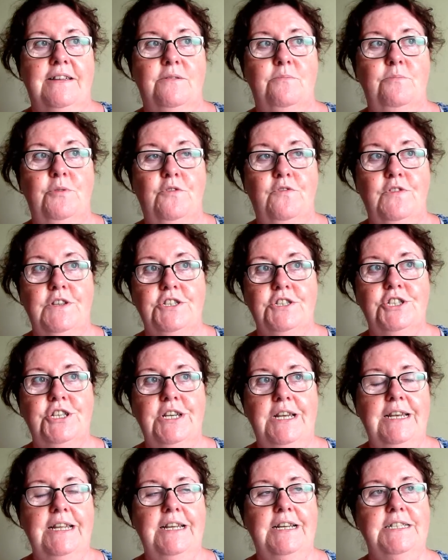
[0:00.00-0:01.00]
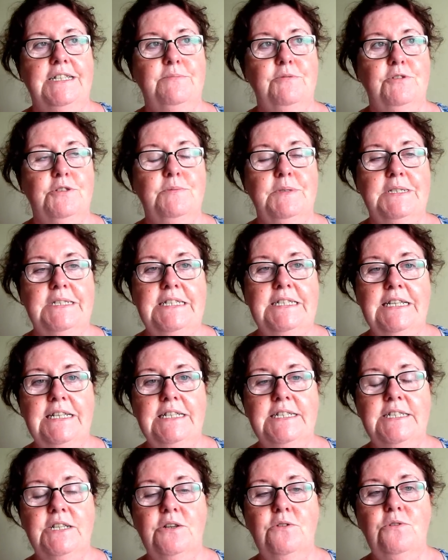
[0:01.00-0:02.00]
provisionally, I suppose, but still
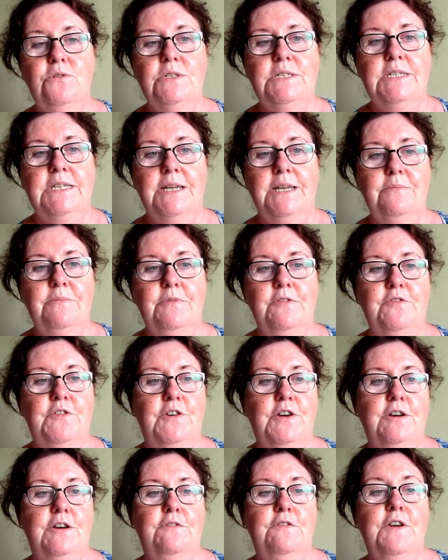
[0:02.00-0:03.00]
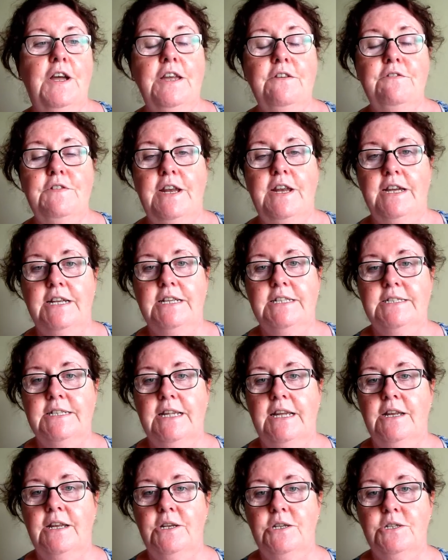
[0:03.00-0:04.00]
sold them for 5 nights.
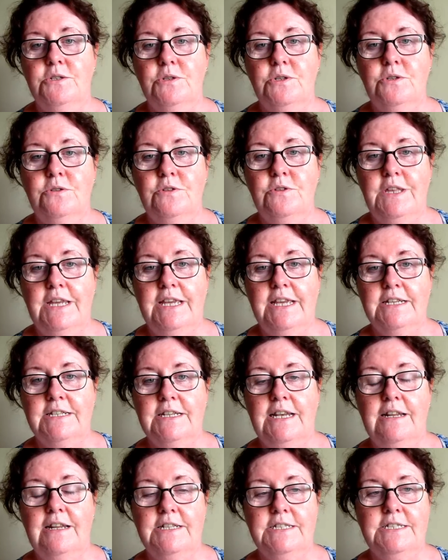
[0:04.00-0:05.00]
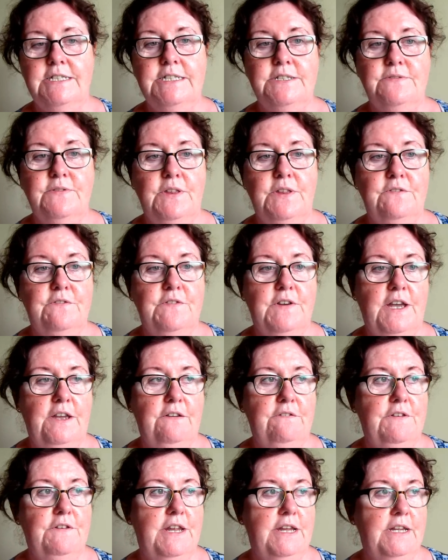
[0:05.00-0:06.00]
And could they get a license for the
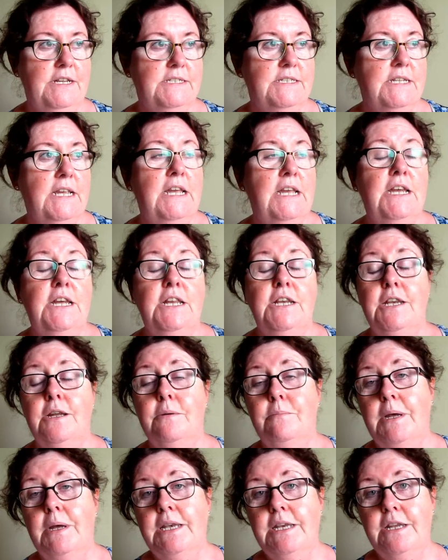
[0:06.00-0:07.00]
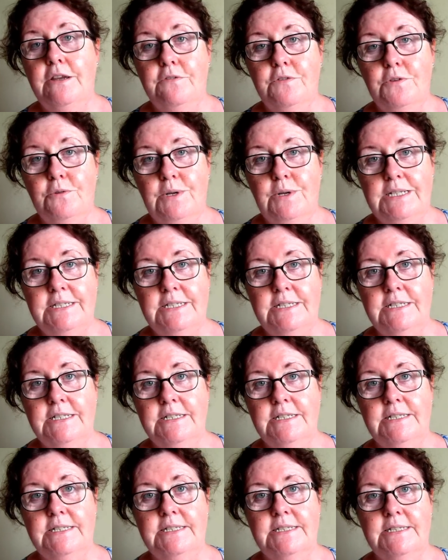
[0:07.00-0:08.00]
5 nights? Now, many of the
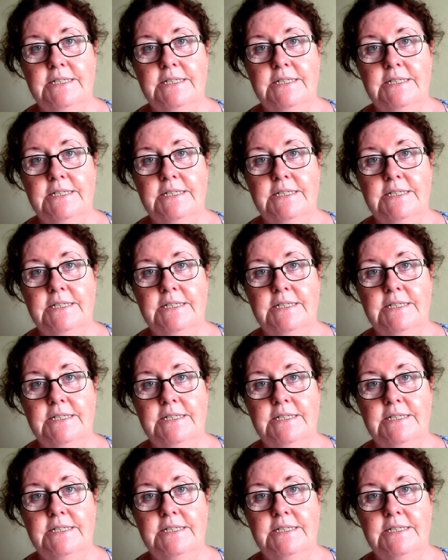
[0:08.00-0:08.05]
residents